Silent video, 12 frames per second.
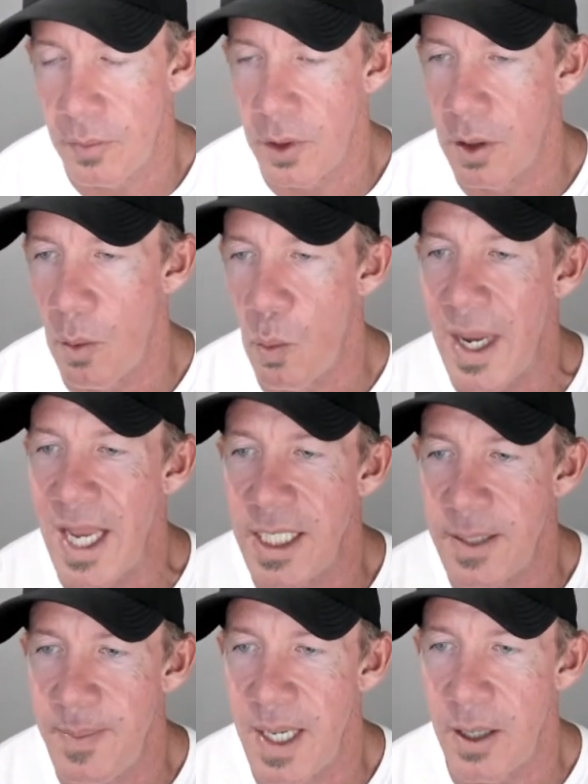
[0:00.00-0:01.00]
you know, when's
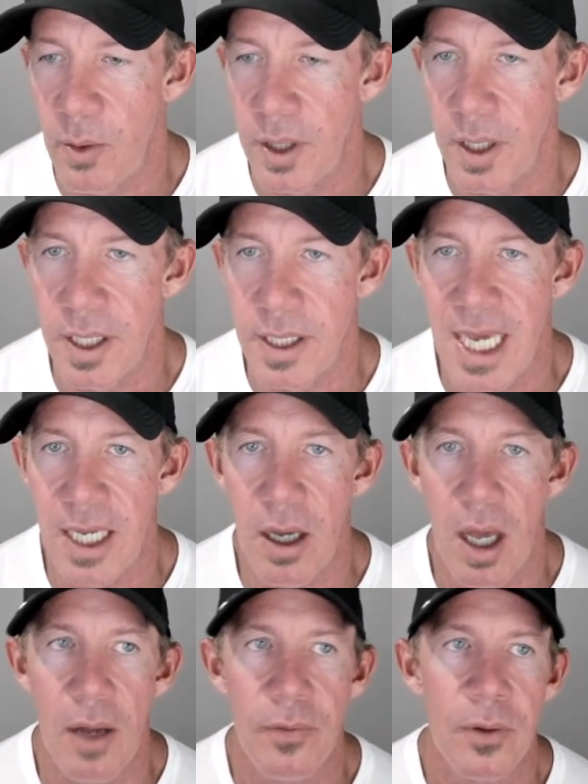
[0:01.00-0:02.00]
Bitcoin going to take
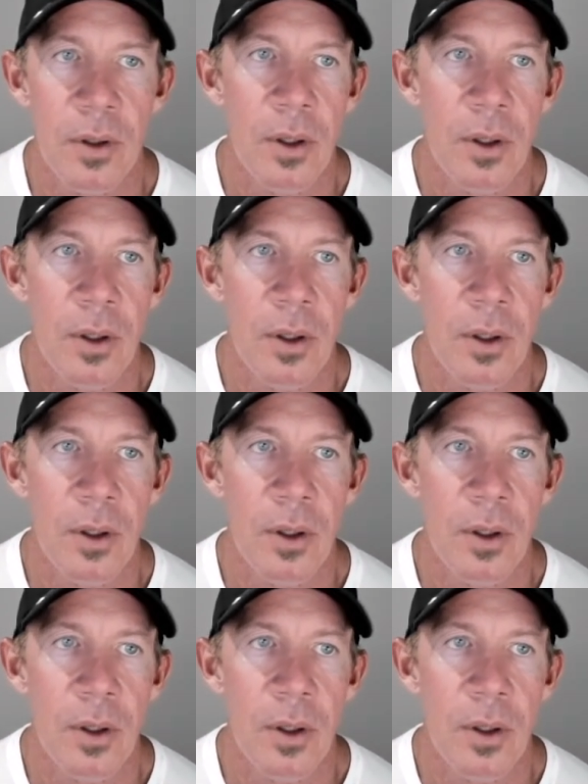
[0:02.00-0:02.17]
off.